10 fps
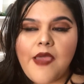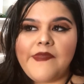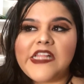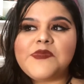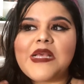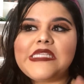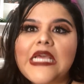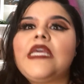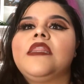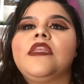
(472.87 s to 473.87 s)
That's my
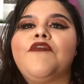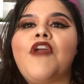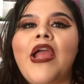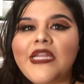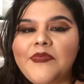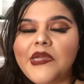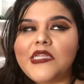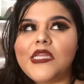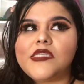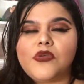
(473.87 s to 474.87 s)
second thing for anybody
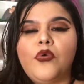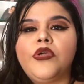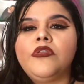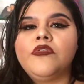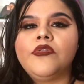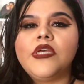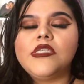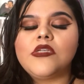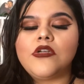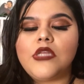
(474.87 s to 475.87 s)
that's going through
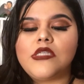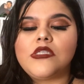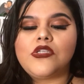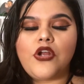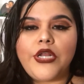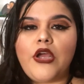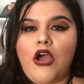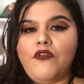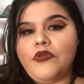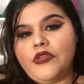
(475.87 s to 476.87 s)
this or that's starting
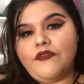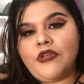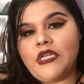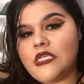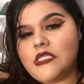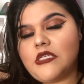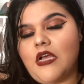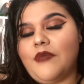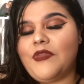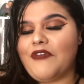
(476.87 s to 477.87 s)
off with
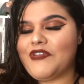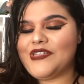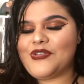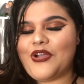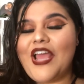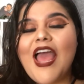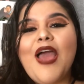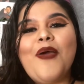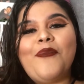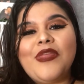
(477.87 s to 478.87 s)
the
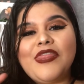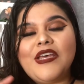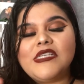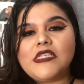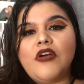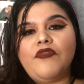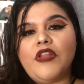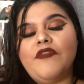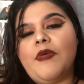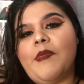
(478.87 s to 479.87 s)
with the self-love and